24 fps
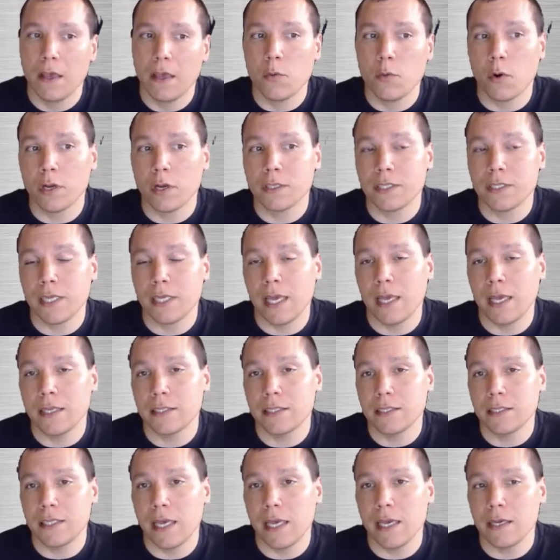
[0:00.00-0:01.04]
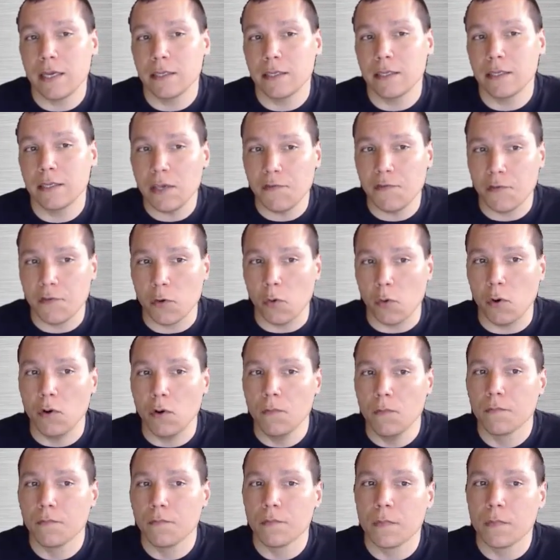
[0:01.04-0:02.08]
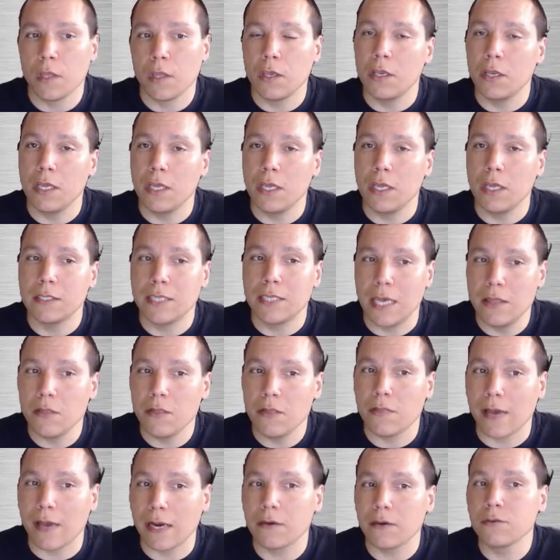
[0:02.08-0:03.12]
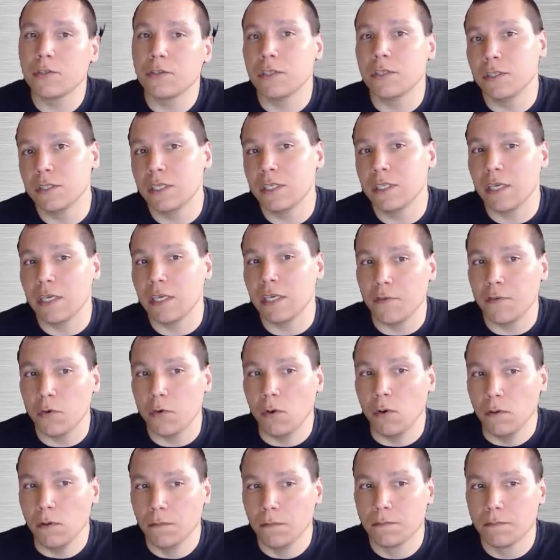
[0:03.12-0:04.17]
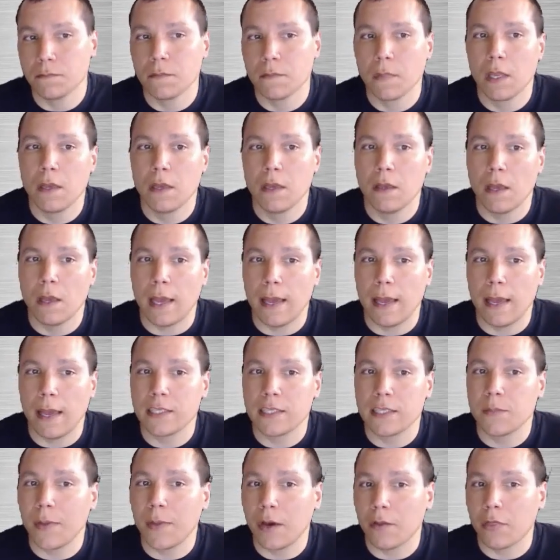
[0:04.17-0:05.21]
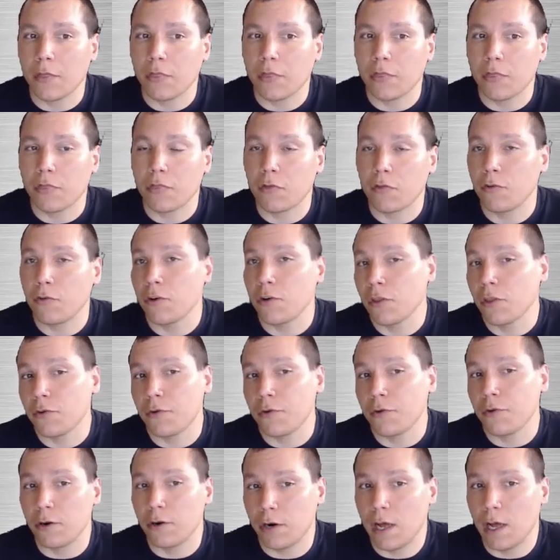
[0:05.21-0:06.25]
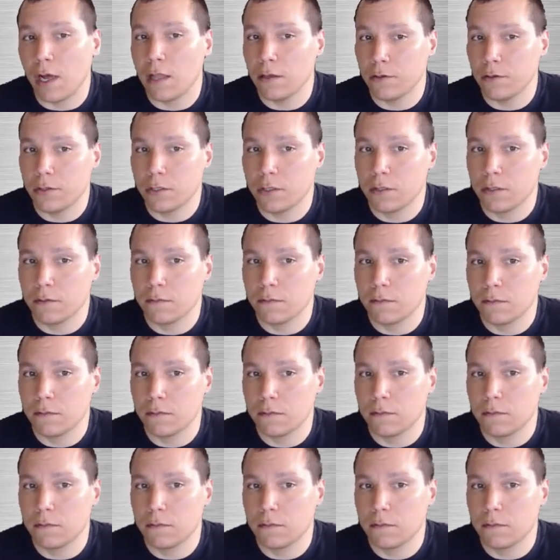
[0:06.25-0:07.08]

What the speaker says: If you want to stake TFuel, you need 10,000 TFuel, and that's about $3,300.